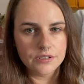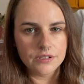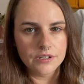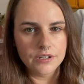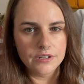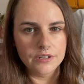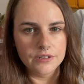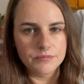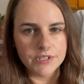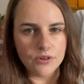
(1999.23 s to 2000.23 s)

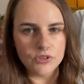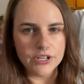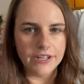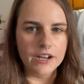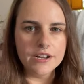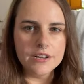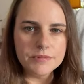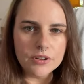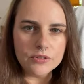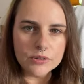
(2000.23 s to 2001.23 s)
Um, don't look it up.
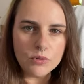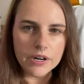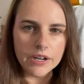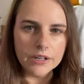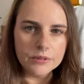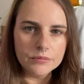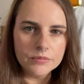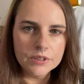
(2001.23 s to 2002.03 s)
Don't look what up.